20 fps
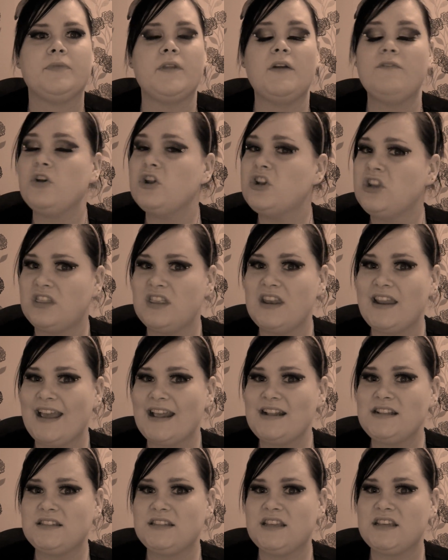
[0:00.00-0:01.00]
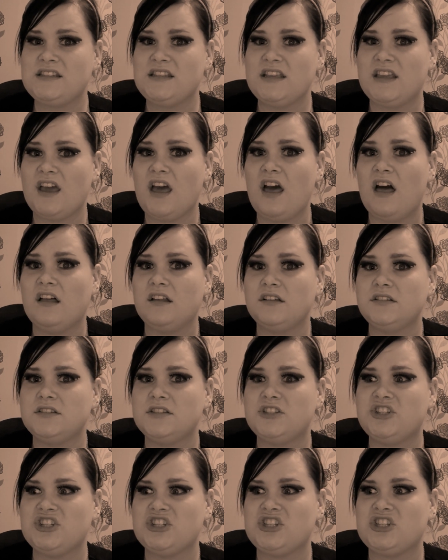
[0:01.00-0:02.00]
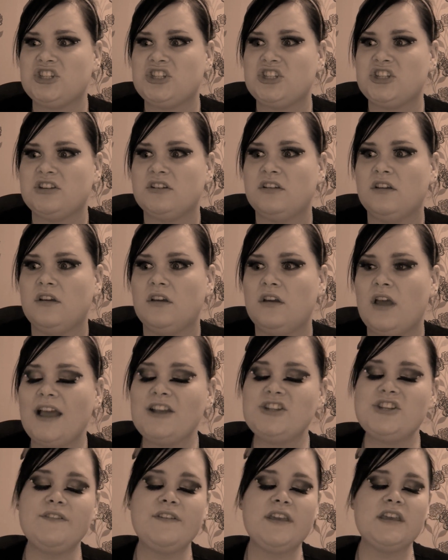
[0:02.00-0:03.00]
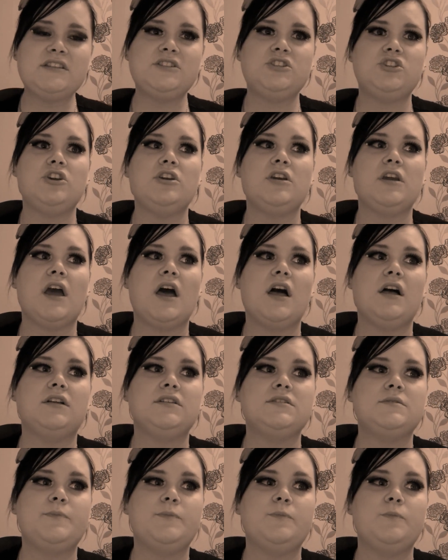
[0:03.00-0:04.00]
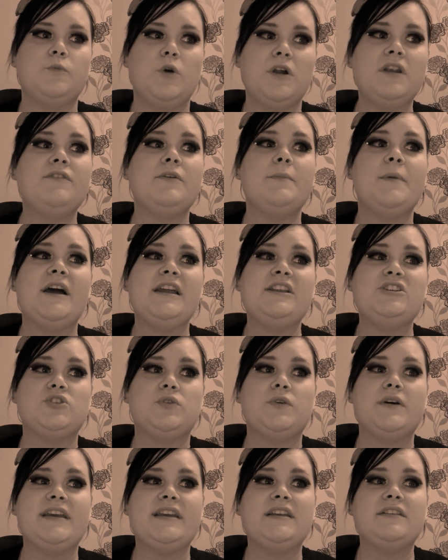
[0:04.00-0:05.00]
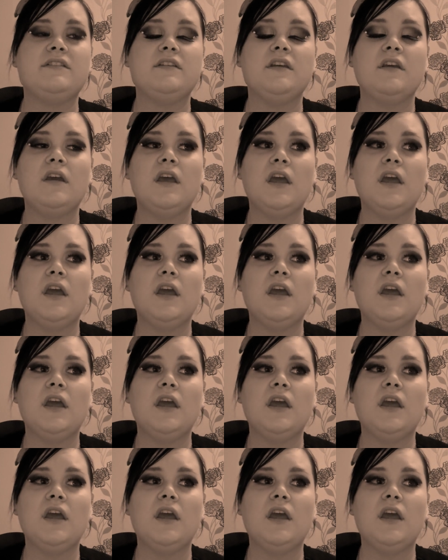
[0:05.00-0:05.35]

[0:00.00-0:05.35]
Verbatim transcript: I've got nothing against kissing girls, just, actually I've kissed two girls. One of them I enjoyed,